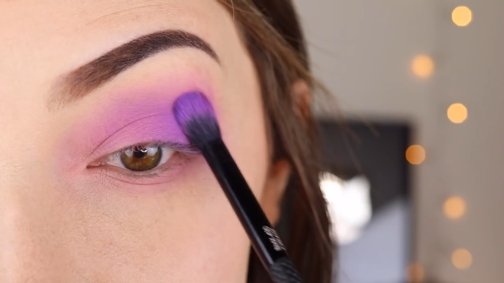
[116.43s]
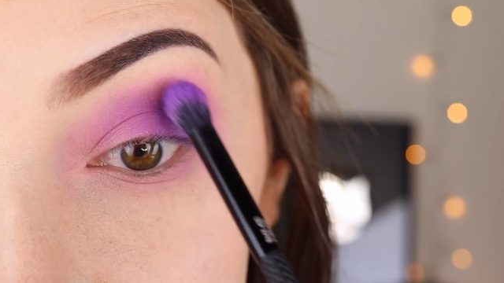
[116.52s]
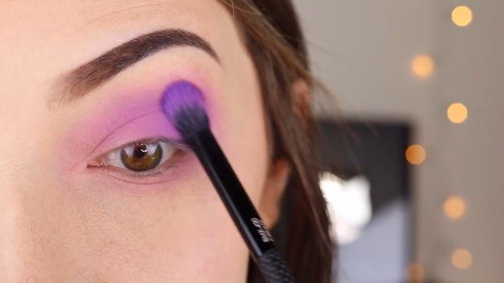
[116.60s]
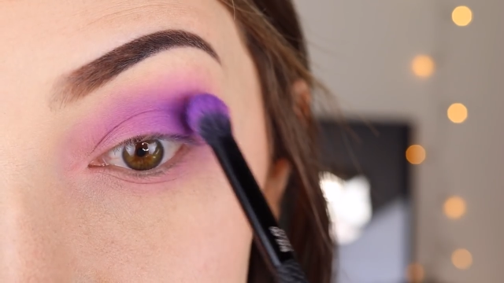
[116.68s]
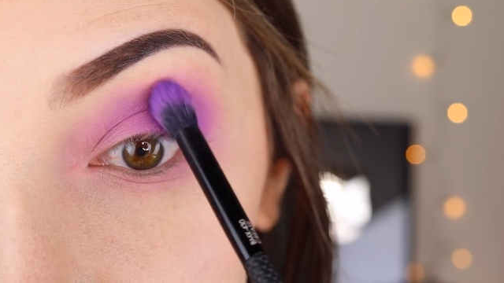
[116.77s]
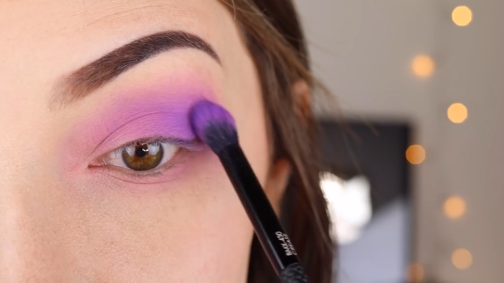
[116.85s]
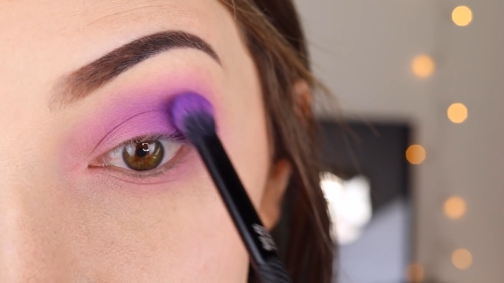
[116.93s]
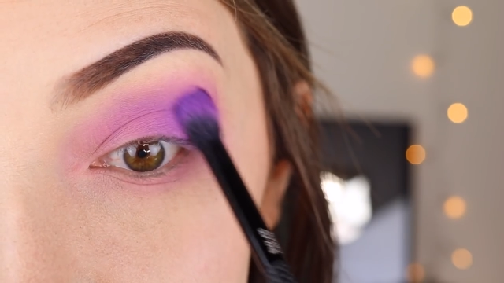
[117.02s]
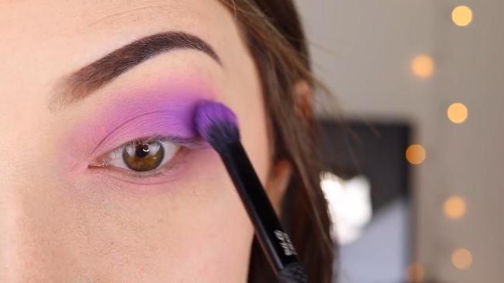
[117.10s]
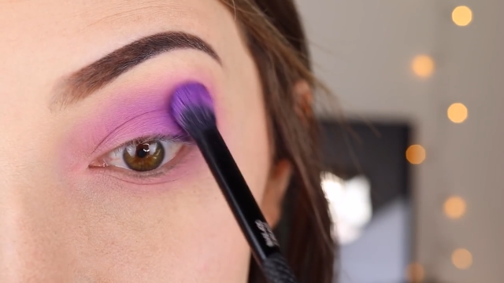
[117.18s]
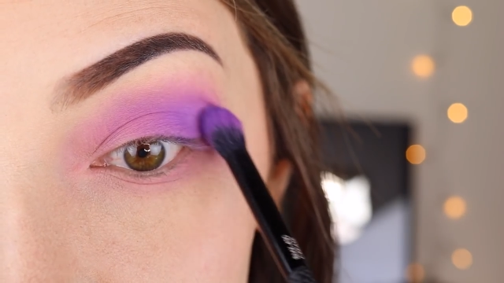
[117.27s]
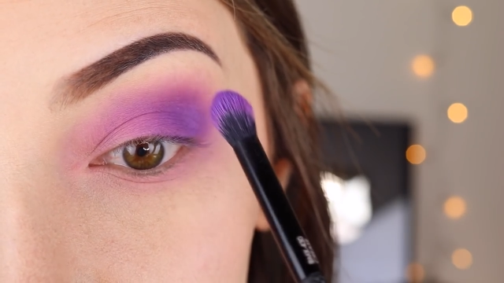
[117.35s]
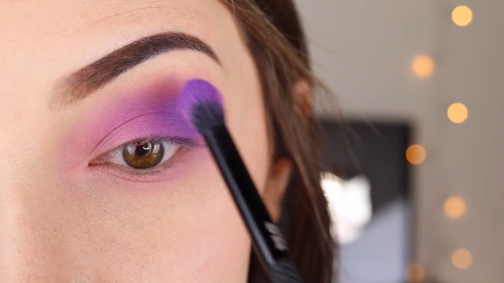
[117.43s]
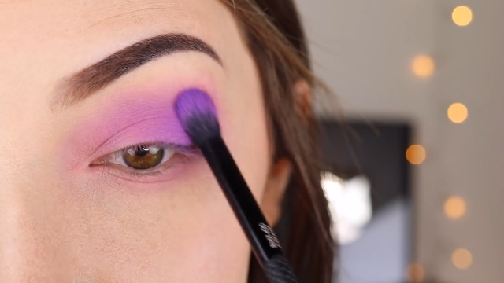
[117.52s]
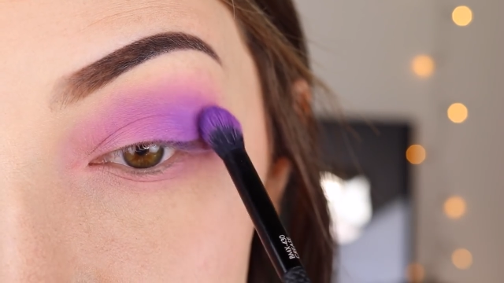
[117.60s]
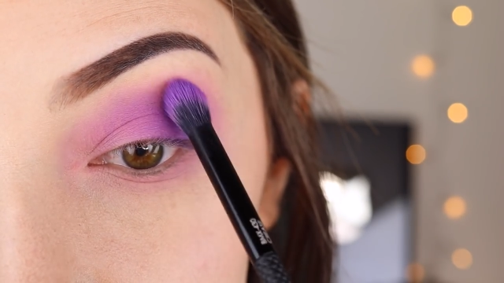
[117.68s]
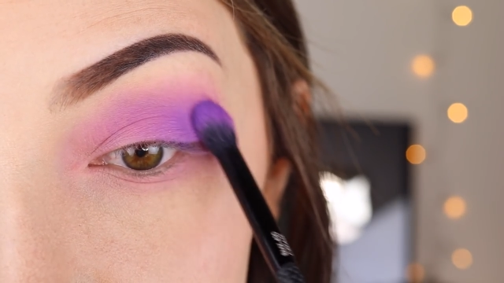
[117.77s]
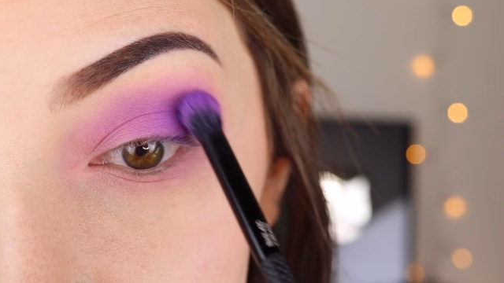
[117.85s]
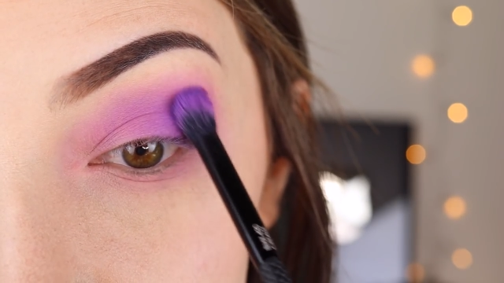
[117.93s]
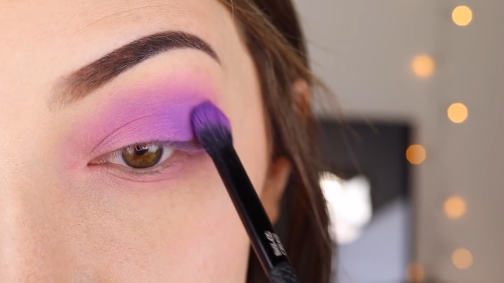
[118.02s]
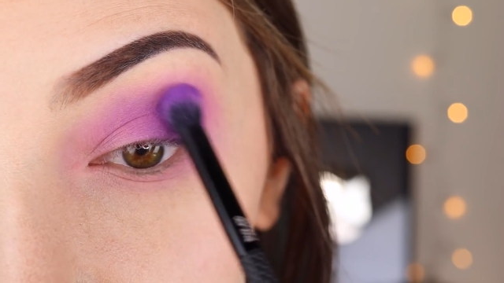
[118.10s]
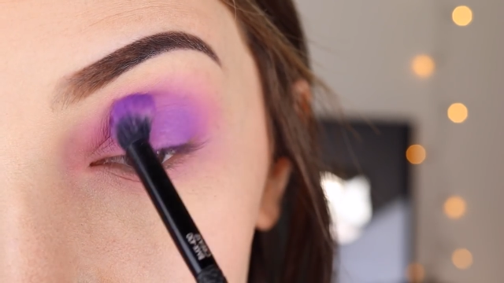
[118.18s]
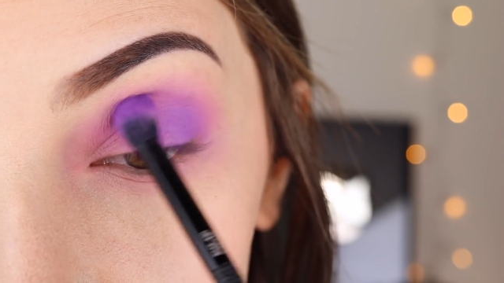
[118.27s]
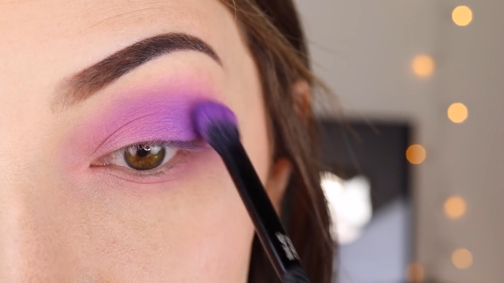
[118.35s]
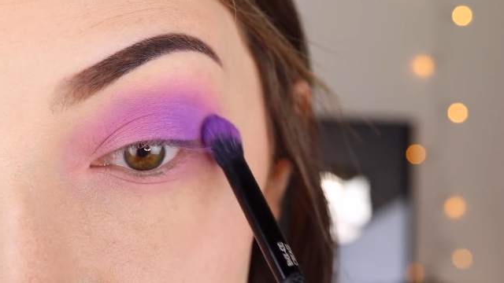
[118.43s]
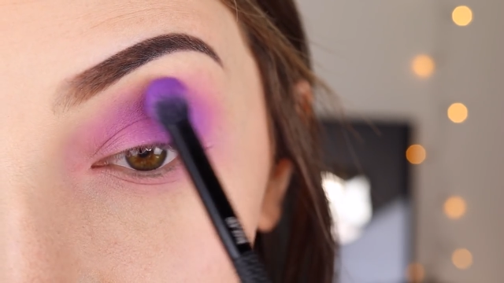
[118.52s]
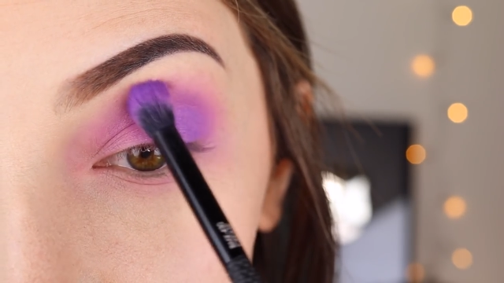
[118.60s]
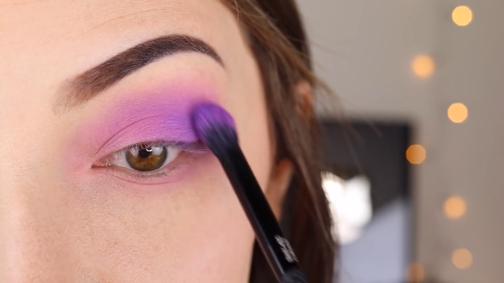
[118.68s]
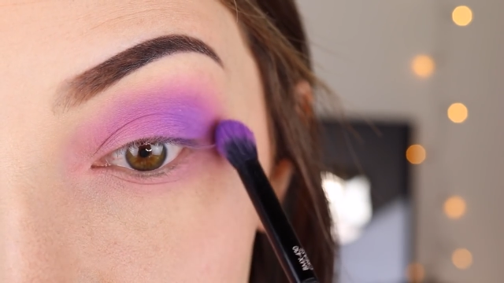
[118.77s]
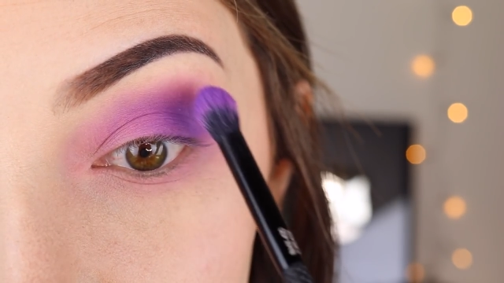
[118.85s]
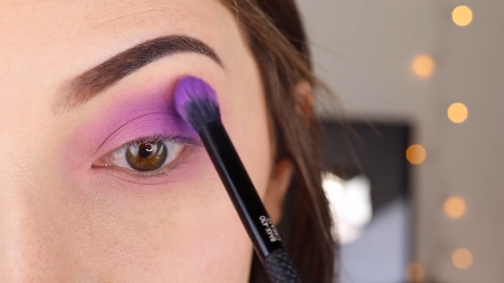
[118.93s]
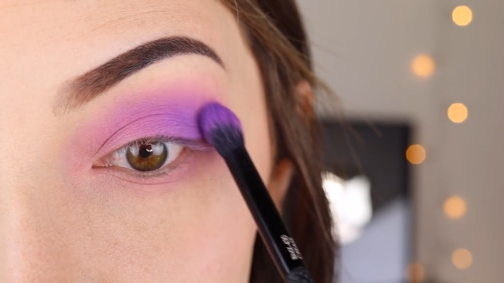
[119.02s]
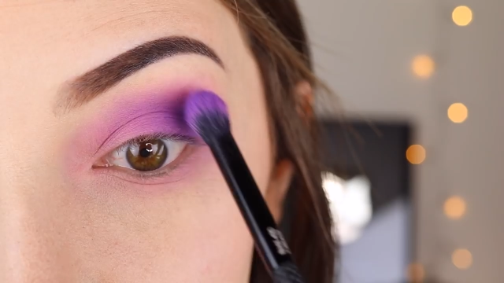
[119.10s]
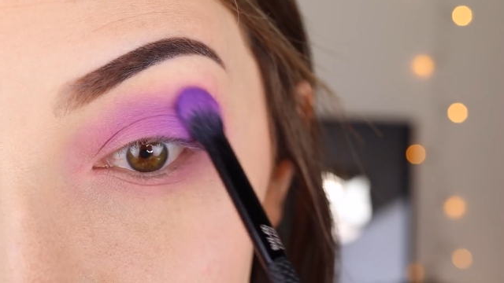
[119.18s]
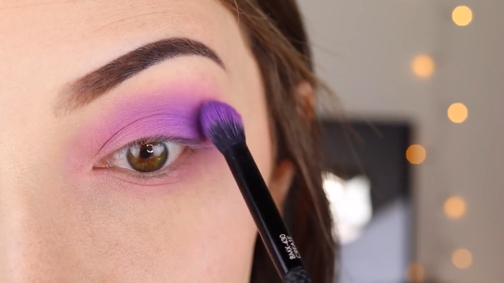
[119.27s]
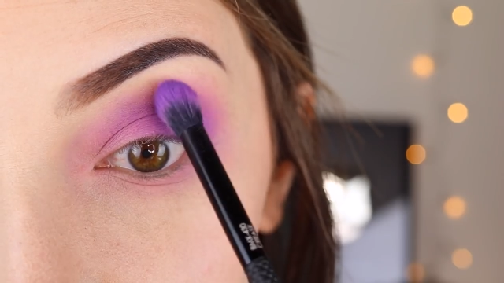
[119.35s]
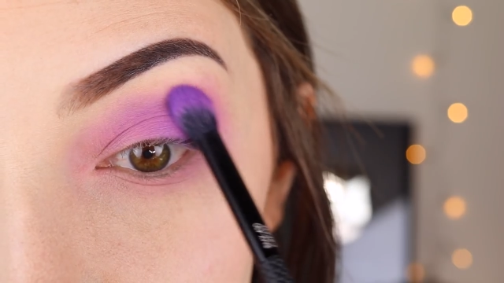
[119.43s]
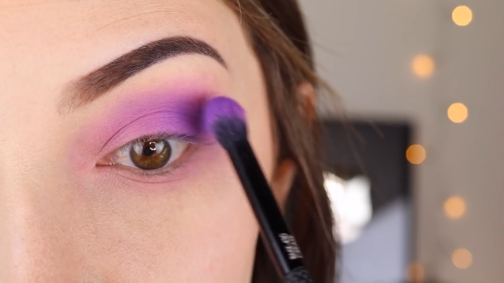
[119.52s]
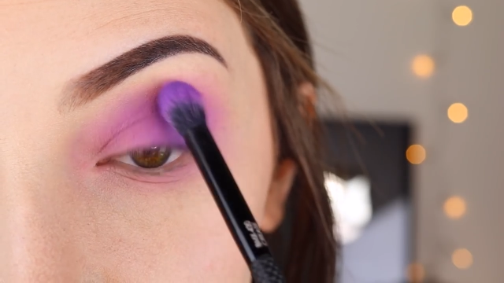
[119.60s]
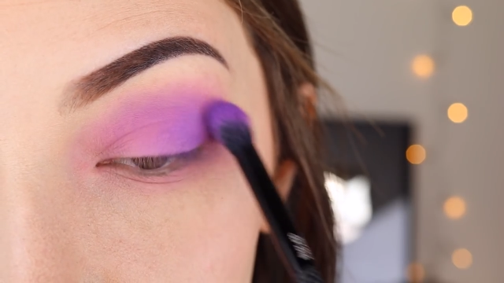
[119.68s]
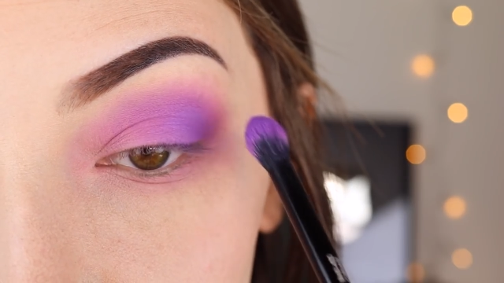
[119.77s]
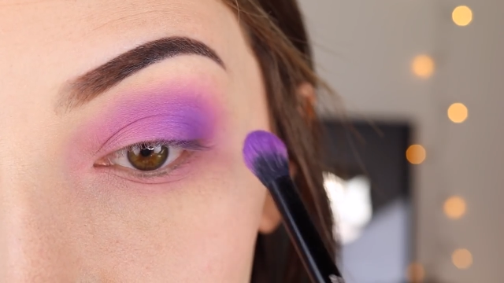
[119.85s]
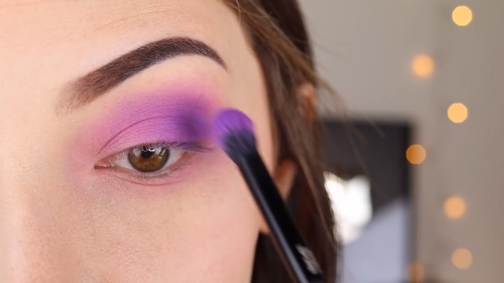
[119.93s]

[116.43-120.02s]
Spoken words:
(no speaker visible)